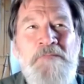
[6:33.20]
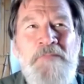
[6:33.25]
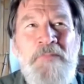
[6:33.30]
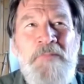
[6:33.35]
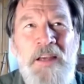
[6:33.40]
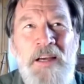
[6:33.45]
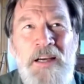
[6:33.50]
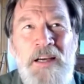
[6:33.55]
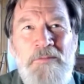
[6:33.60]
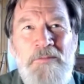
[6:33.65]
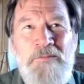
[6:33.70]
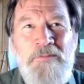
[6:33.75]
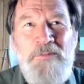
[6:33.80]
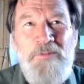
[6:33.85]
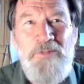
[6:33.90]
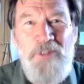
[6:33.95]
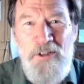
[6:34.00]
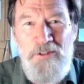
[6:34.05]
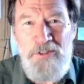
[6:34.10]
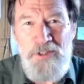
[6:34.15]
and
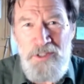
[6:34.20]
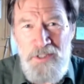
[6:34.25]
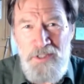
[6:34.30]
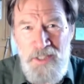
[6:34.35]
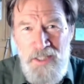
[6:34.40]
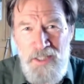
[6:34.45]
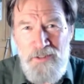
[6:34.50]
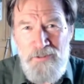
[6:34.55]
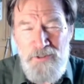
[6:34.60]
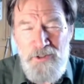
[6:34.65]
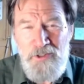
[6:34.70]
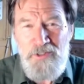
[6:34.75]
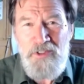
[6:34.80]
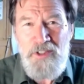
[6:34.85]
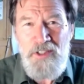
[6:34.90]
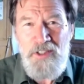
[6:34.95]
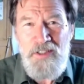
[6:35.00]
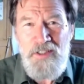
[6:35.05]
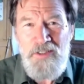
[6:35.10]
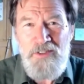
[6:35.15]
wrote to Diane
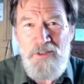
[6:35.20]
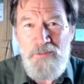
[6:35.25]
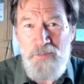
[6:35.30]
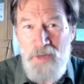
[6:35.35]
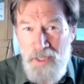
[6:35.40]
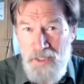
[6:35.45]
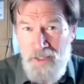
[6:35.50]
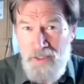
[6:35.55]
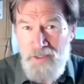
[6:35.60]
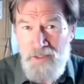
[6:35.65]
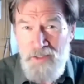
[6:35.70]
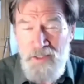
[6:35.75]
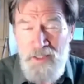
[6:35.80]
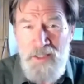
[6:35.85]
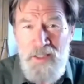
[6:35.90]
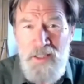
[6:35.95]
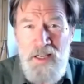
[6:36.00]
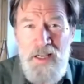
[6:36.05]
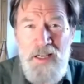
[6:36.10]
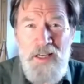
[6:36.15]
Fossey, this American,
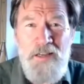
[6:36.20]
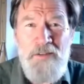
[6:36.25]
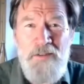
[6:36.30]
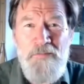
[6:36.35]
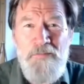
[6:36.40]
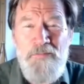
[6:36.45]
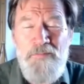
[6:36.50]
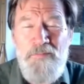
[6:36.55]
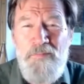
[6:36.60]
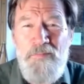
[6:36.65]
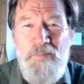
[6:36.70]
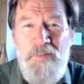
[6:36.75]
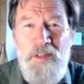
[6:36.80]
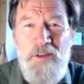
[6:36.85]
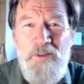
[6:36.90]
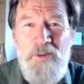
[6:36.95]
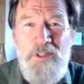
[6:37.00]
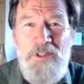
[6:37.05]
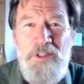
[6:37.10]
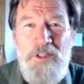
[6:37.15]

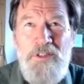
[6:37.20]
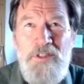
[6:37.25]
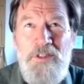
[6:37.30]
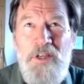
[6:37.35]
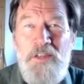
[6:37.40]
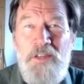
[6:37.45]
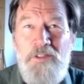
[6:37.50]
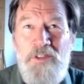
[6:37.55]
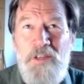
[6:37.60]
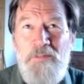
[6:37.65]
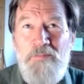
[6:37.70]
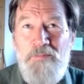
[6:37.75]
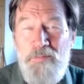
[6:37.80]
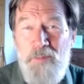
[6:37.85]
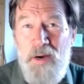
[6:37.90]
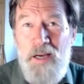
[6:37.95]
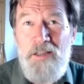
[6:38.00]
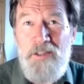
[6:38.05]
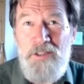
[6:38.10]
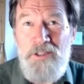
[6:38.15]
I say
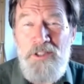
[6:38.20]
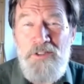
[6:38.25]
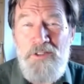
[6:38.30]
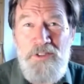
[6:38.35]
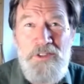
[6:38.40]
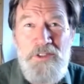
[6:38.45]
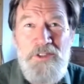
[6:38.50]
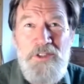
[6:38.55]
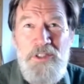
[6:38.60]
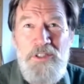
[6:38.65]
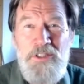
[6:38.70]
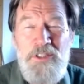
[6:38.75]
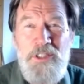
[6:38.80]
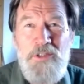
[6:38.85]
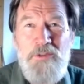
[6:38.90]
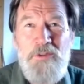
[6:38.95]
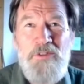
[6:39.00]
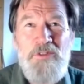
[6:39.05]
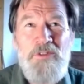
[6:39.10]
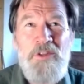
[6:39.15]
biologist,
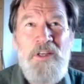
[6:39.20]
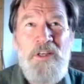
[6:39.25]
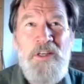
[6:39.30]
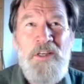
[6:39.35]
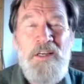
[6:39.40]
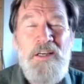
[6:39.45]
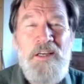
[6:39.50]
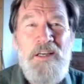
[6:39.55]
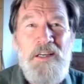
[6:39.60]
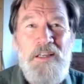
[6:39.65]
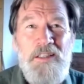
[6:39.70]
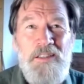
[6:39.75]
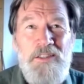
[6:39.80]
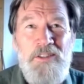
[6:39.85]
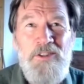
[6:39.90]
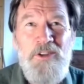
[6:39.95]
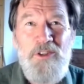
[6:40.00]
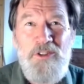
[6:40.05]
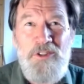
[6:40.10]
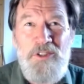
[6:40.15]
she was
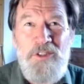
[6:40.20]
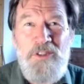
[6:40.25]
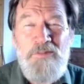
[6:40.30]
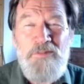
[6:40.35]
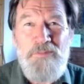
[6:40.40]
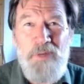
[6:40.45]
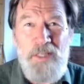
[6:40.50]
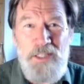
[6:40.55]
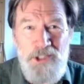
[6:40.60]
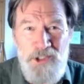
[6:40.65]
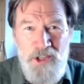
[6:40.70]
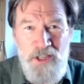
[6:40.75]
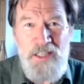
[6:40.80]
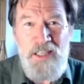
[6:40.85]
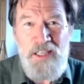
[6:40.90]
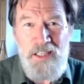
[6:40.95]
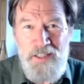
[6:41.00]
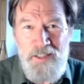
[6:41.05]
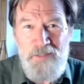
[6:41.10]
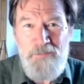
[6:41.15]
not by
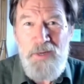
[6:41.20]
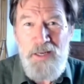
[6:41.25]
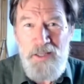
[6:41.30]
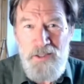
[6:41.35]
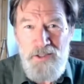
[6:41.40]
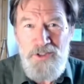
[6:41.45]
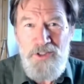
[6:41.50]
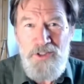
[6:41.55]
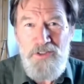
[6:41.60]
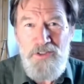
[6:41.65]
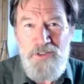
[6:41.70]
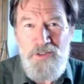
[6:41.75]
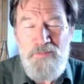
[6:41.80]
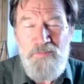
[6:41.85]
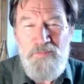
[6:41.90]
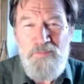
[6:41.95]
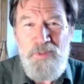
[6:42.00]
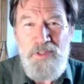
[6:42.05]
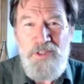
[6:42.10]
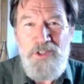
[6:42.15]
training a
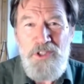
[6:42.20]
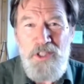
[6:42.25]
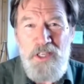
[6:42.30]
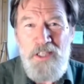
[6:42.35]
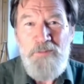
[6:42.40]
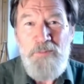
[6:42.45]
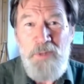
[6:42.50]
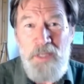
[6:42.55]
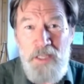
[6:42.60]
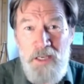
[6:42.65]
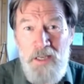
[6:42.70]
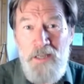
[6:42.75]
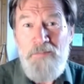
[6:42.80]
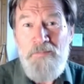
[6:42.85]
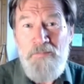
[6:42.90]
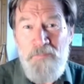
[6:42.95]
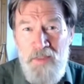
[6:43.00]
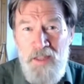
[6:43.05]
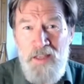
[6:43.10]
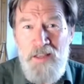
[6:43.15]
biologist, but she had
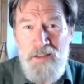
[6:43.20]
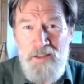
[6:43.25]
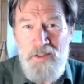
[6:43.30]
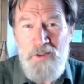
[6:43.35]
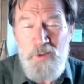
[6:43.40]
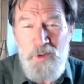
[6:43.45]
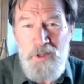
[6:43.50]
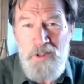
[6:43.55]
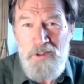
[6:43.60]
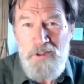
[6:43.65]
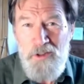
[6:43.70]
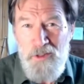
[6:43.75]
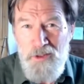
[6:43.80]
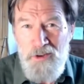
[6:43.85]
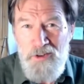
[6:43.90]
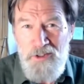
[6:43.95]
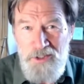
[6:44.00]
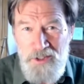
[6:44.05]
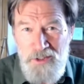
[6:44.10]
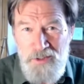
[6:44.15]
become the world
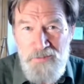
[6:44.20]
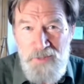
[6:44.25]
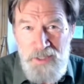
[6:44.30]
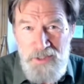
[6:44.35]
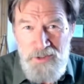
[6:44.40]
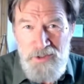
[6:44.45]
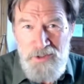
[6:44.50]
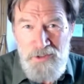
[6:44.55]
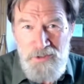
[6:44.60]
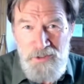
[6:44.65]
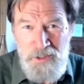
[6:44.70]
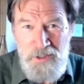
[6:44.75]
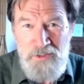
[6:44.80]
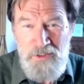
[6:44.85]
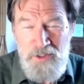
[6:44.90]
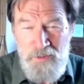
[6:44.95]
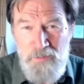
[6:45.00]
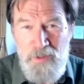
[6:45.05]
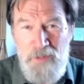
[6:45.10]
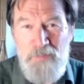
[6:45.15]
authority on mountain
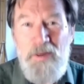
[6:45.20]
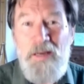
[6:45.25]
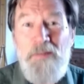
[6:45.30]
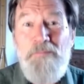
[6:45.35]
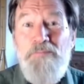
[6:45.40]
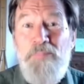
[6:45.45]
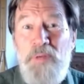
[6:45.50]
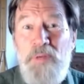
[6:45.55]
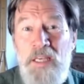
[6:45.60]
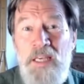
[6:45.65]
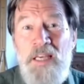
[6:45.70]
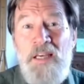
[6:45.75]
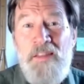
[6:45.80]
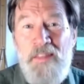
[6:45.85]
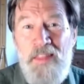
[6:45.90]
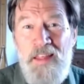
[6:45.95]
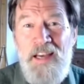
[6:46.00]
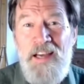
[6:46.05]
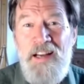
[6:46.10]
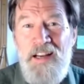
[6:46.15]
gorillas simply by
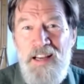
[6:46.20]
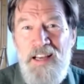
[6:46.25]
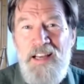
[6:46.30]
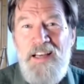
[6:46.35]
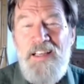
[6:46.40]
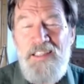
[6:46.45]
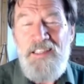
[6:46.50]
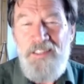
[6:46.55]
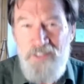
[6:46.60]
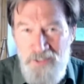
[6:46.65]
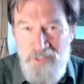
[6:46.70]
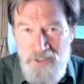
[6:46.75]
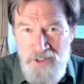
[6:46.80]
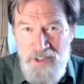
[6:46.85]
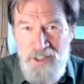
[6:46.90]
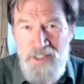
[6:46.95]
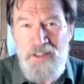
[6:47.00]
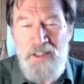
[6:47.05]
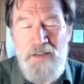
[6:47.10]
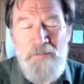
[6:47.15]
being there and
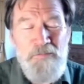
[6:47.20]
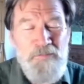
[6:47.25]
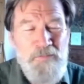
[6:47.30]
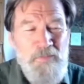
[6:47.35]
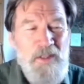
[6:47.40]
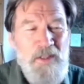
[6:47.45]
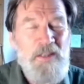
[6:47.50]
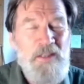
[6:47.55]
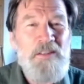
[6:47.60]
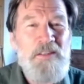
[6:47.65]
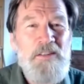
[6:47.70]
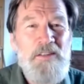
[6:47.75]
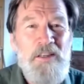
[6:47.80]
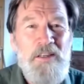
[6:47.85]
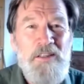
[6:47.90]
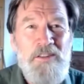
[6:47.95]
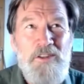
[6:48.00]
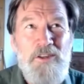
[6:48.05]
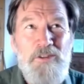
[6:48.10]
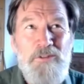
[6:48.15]
studying them, and
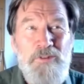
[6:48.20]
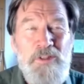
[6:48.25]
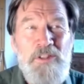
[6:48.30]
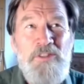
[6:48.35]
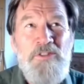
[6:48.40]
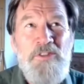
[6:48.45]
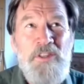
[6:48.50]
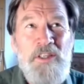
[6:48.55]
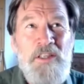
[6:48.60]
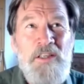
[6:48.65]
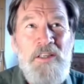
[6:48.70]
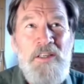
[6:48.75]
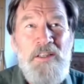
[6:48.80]
convincing